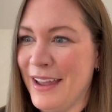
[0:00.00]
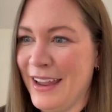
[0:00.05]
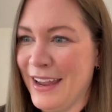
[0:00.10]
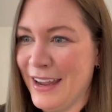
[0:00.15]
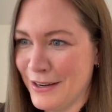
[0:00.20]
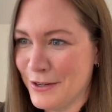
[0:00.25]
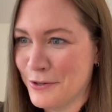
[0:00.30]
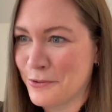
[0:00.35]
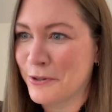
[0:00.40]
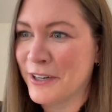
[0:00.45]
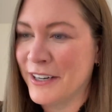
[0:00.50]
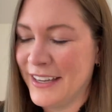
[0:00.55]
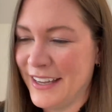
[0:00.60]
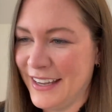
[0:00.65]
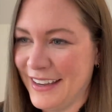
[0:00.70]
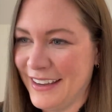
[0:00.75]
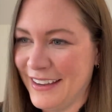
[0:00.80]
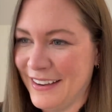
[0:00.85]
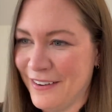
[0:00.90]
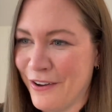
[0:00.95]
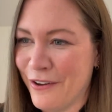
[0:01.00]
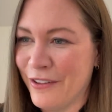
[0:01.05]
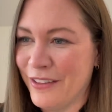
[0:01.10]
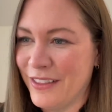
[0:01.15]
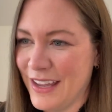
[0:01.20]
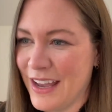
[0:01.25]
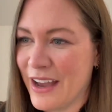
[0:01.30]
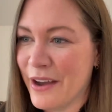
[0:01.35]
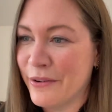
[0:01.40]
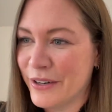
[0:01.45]
and working in all
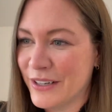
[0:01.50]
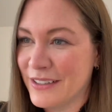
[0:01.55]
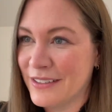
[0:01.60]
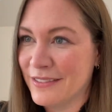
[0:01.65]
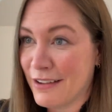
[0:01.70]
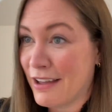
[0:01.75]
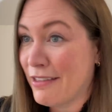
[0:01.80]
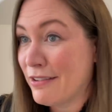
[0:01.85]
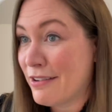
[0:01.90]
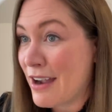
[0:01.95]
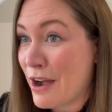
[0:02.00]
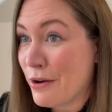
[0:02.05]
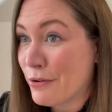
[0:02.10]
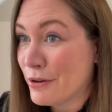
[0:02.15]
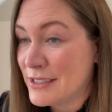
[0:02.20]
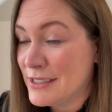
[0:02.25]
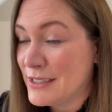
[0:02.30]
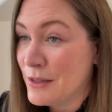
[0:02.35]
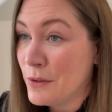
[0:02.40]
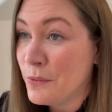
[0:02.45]
the other hours in the